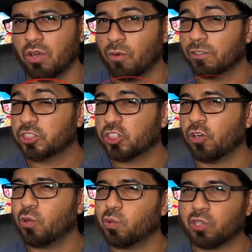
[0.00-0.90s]
We're
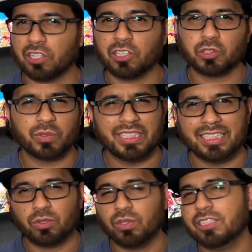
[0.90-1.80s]
so close. We need
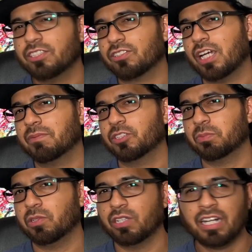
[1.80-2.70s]
20 subscribers
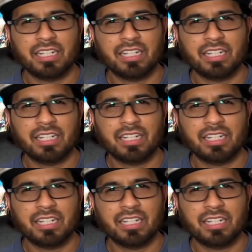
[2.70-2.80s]
more.